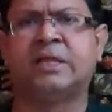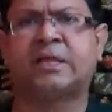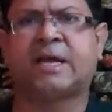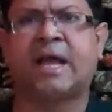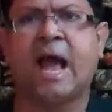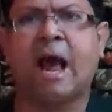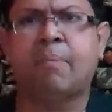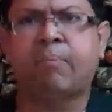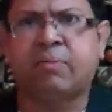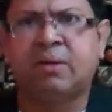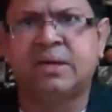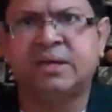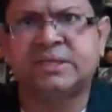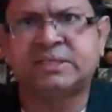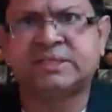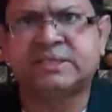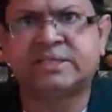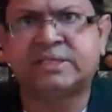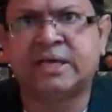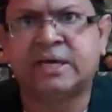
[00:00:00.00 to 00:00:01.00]

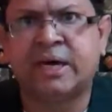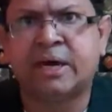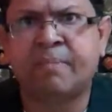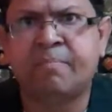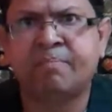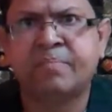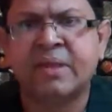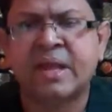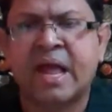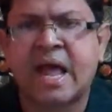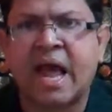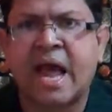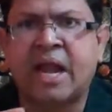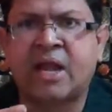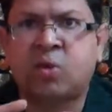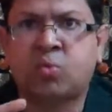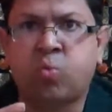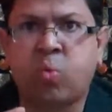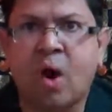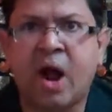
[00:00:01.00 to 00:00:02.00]
capitalists the
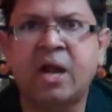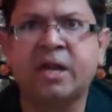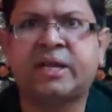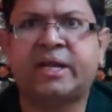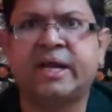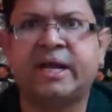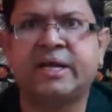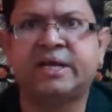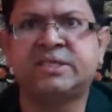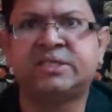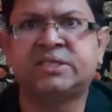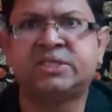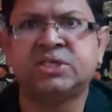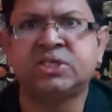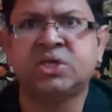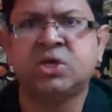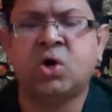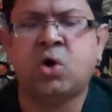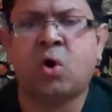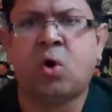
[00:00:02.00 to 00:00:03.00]

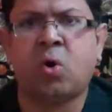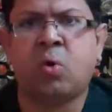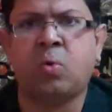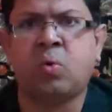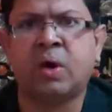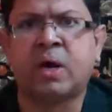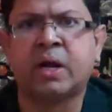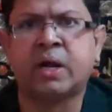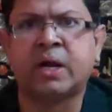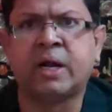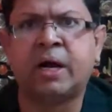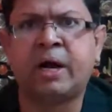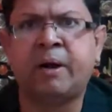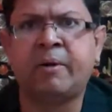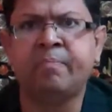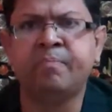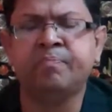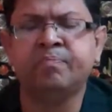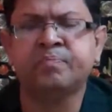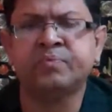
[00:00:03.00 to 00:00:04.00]
advantage
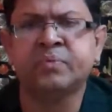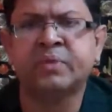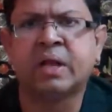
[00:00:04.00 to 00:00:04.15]
over